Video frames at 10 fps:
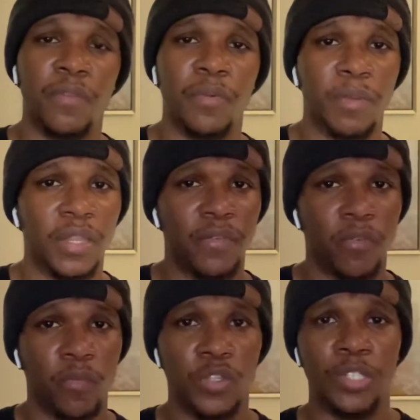from a level
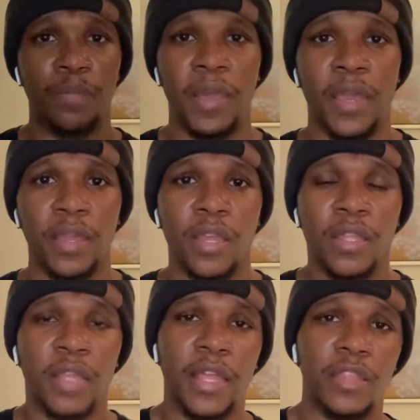of respect,
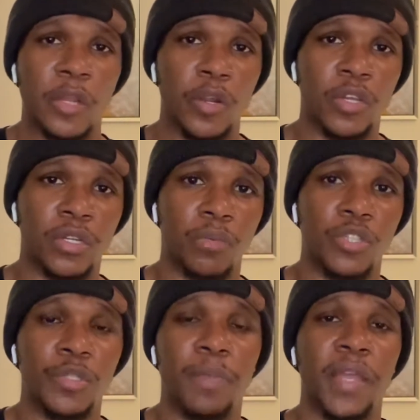that they're going to
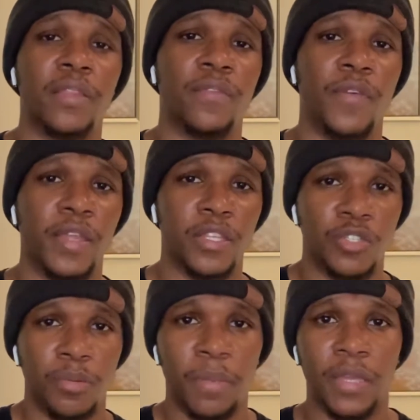respect the fact that
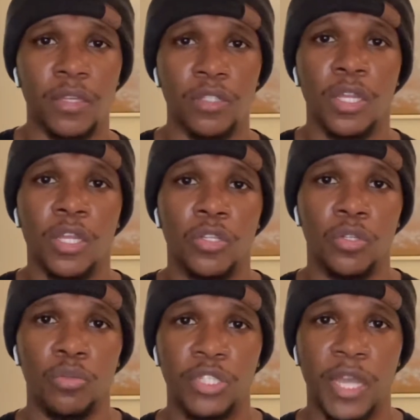you're making
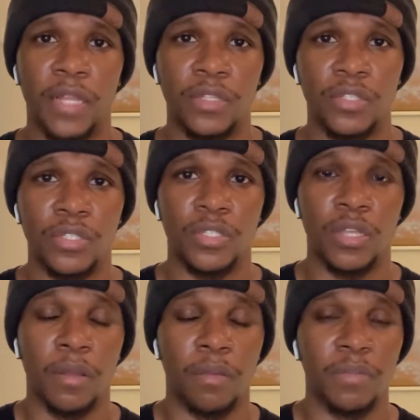new challenges
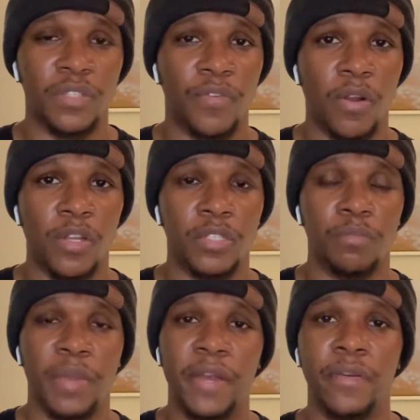as far as
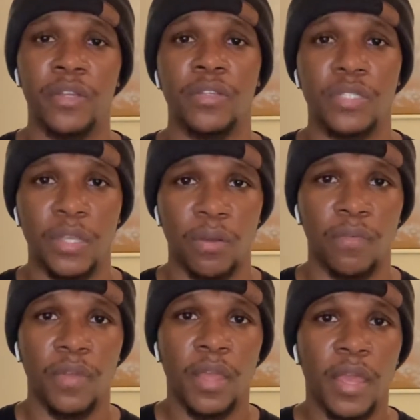bettering yourself,
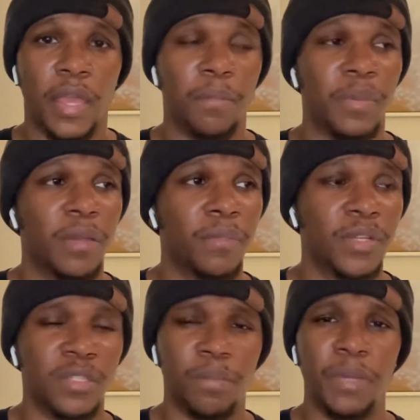and be
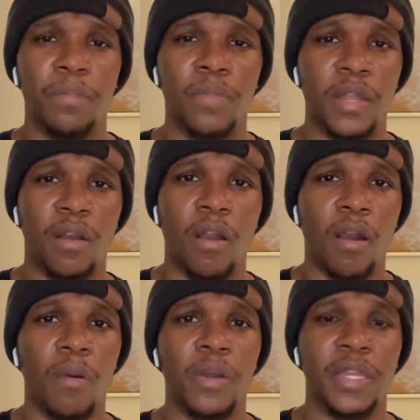amongst the people that are
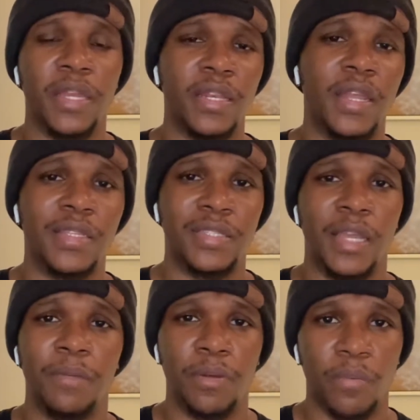already in that
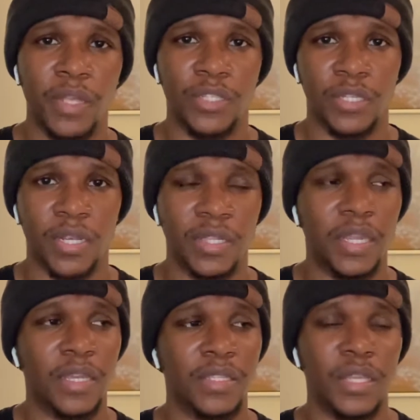same direction. I think
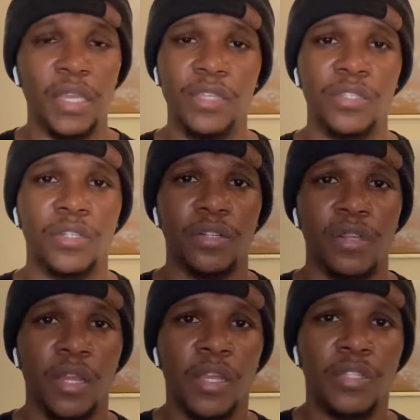it's easier
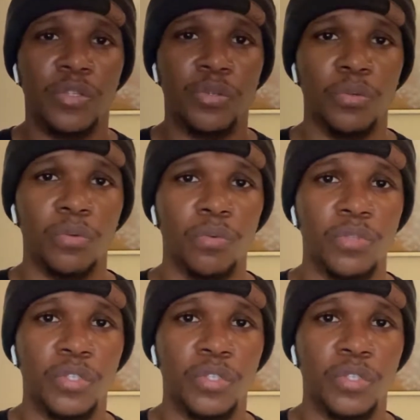to